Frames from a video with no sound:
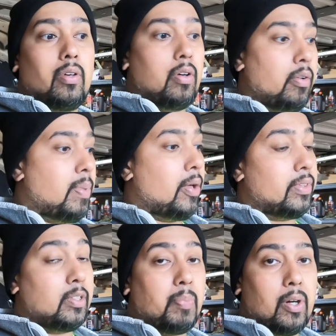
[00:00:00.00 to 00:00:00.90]
about
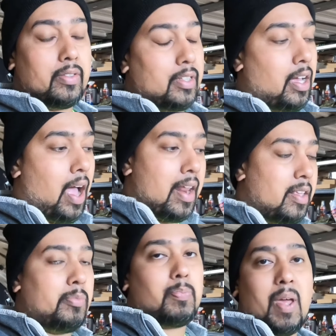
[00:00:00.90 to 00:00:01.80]
these parts. I
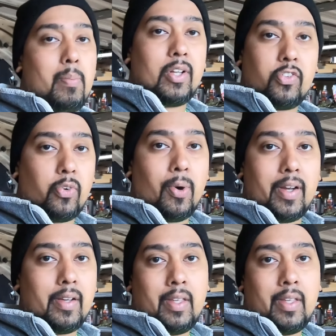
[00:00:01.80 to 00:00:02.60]
didn't spend much for it.